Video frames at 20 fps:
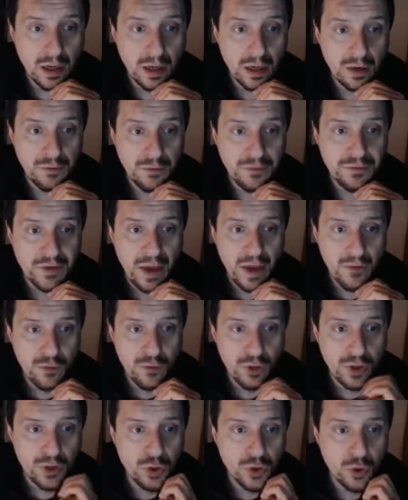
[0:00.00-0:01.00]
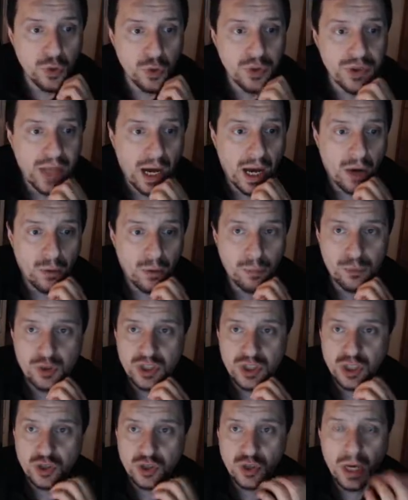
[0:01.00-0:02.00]
favorite Yule Down
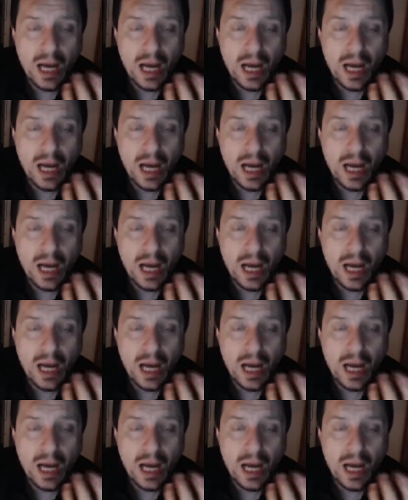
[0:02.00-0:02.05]
position.